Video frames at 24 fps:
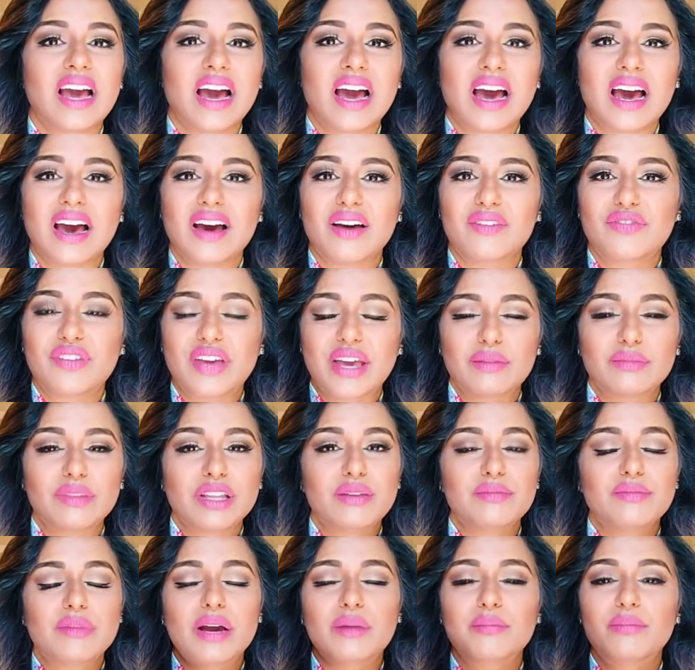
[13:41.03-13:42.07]
a
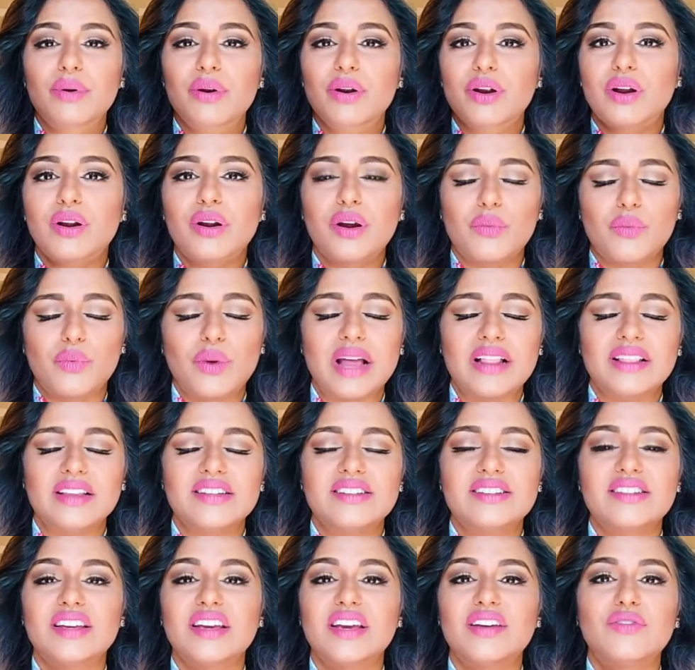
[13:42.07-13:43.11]
family member, a
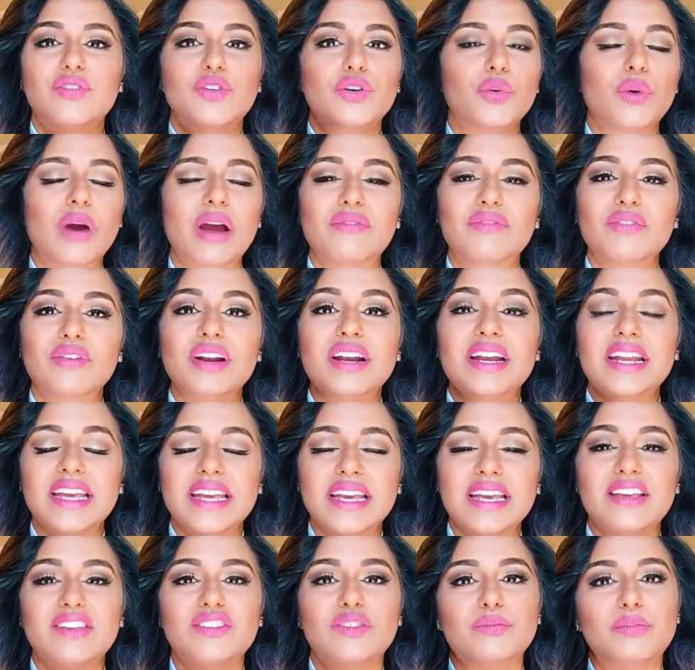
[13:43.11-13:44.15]
relative, whoever it
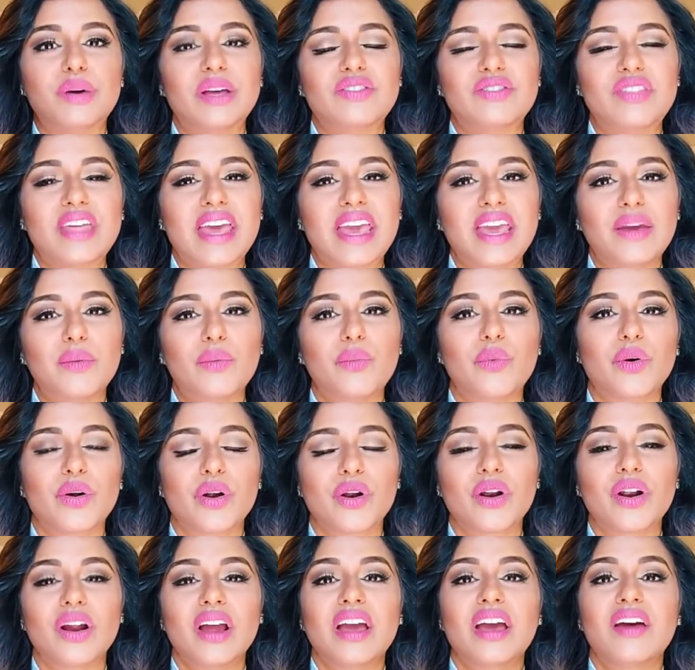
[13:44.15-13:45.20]
is, but they
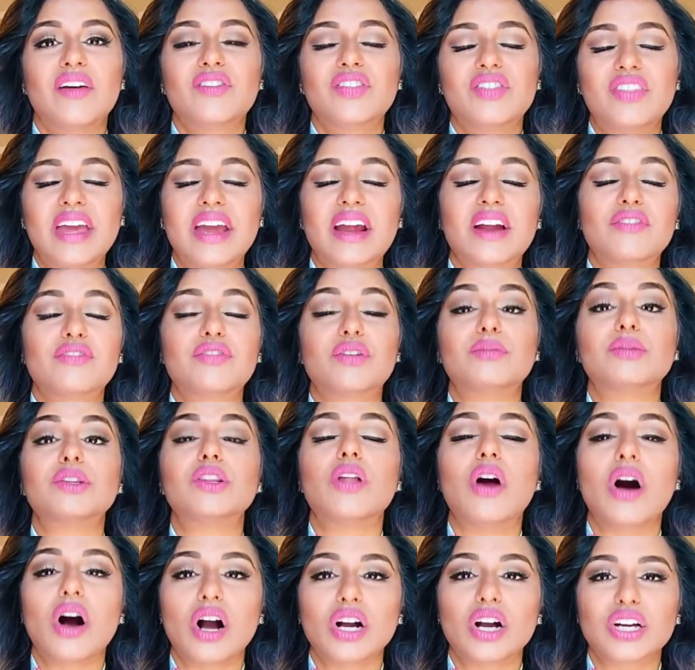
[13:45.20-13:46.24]
were there from
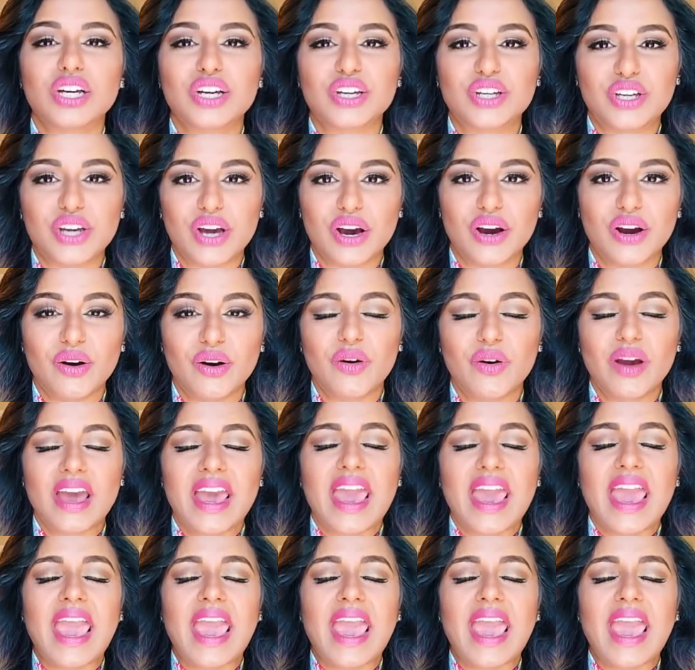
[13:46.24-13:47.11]
long ago.